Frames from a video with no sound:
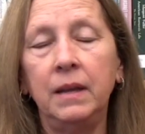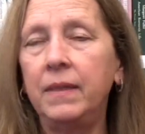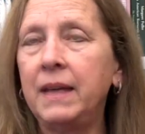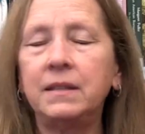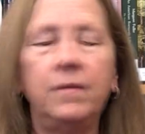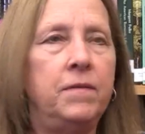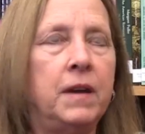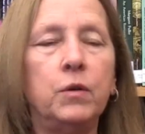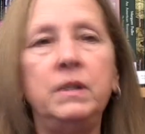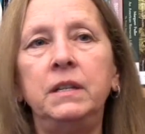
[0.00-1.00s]
that's
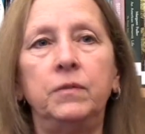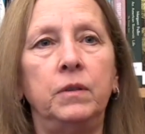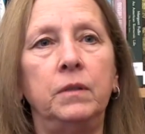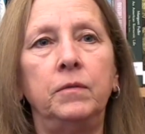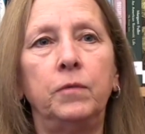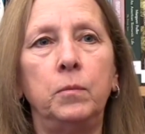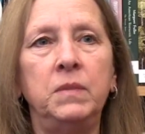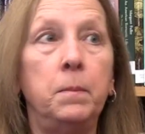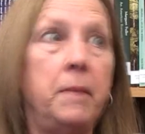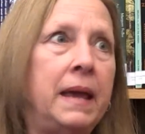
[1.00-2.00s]
very different from
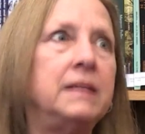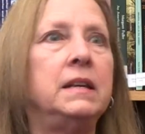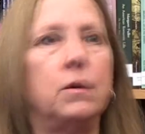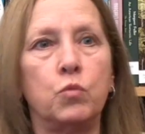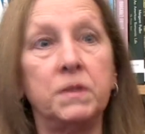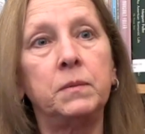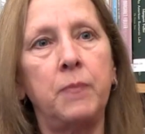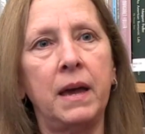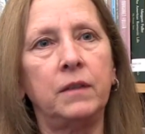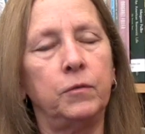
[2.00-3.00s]
demanding
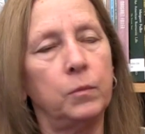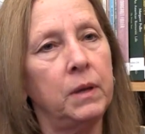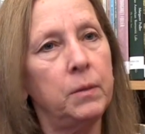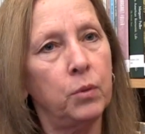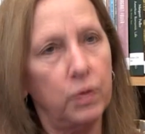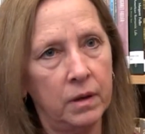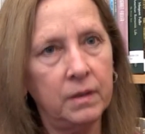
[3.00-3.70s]
respect from people.